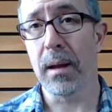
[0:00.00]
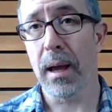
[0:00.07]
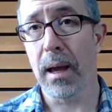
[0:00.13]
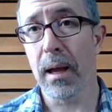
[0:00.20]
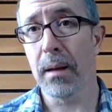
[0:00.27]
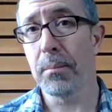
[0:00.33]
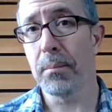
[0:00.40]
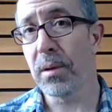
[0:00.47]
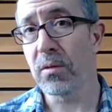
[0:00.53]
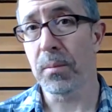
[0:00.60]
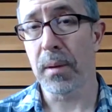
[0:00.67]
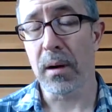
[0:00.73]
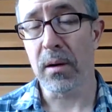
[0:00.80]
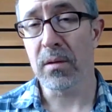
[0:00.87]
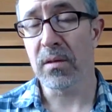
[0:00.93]
And
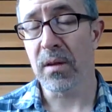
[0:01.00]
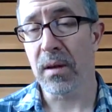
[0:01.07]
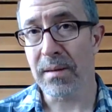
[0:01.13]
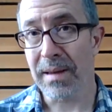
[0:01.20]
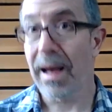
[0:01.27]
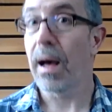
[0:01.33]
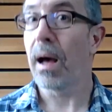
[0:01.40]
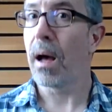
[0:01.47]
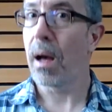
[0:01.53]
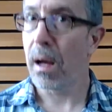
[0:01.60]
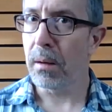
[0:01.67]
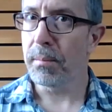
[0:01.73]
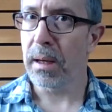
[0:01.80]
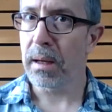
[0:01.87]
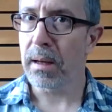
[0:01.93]
Bismarck says, I'll
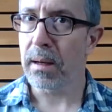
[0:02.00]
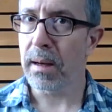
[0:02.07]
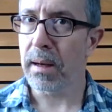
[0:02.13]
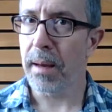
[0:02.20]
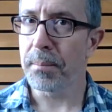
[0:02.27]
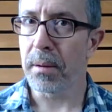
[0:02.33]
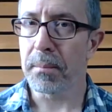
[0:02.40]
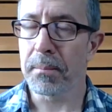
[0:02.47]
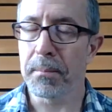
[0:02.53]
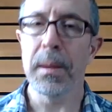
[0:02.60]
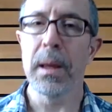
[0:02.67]
make it happen.